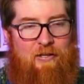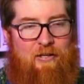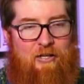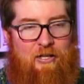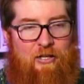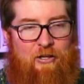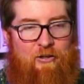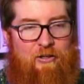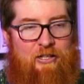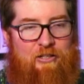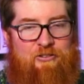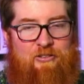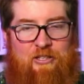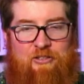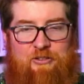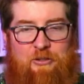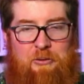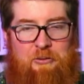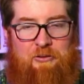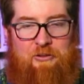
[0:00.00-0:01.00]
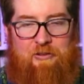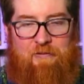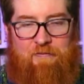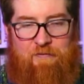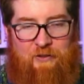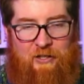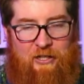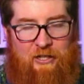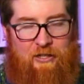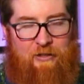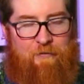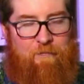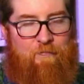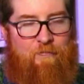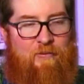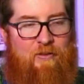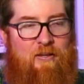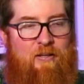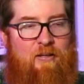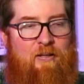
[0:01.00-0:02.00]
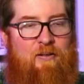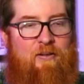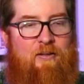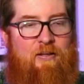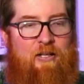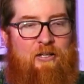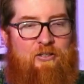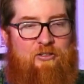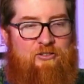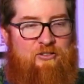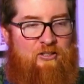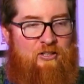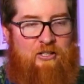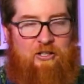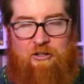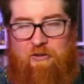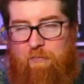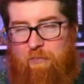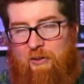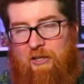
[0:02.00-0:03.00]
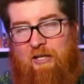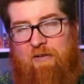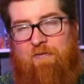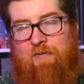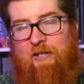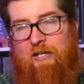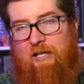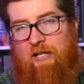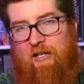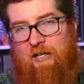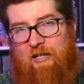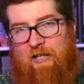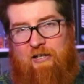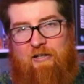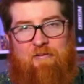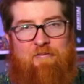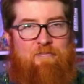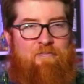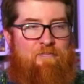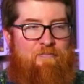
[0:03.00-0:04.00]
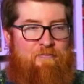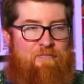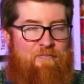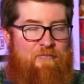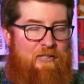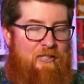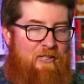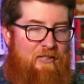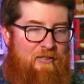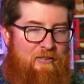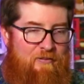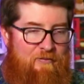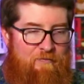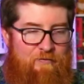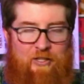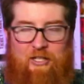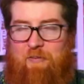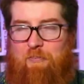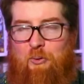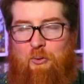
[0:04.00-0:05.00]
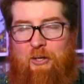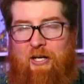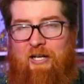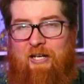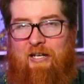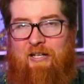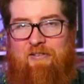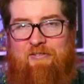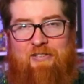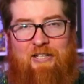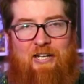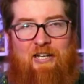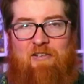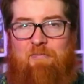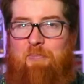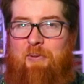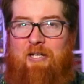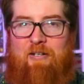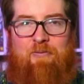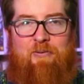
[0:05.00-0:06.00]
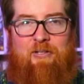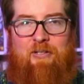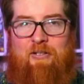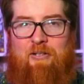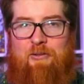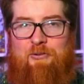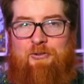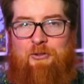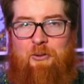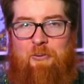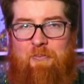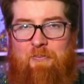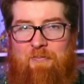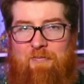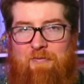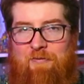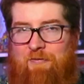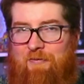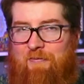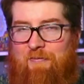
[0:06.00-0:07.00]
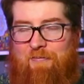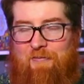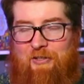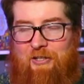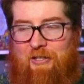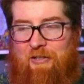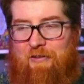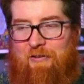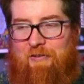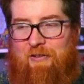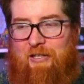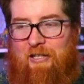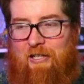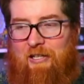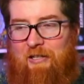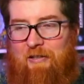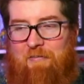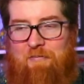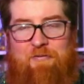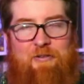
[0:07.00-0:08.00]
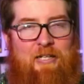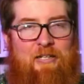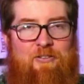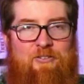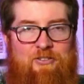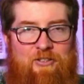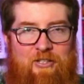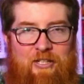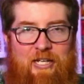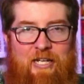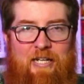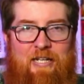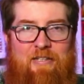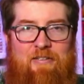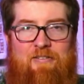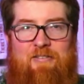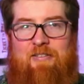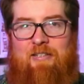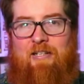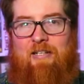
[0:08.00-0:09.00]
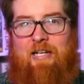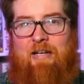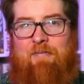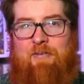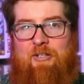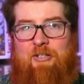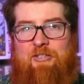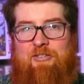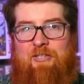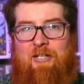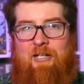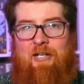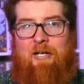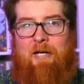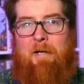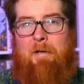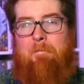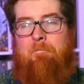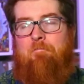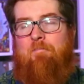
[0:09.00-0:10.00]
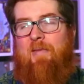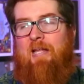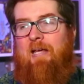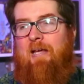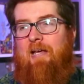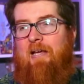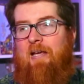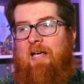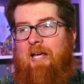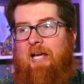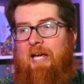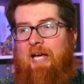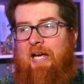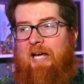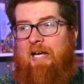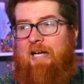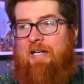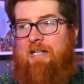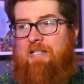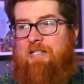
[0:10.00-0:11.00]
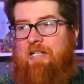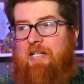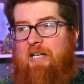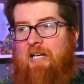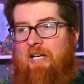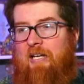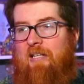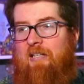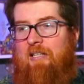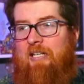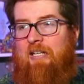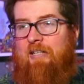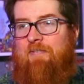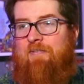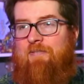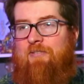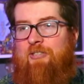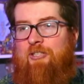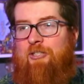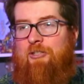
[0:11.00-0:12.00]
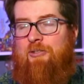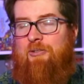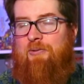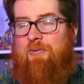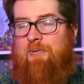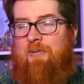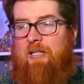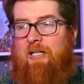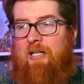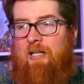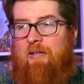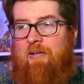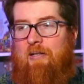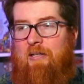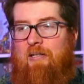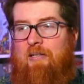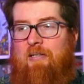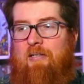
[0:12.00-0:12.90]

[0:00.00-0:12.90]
it's all in good fun. There's bluffing and finger pointing and stuff, but everyone goes home friends in the end and having a good time. And it can lead to